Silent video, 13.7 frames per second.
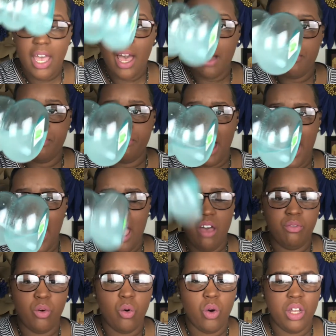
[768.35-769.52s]
I
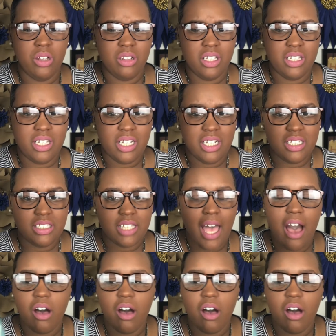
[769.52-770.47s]
have oil in this.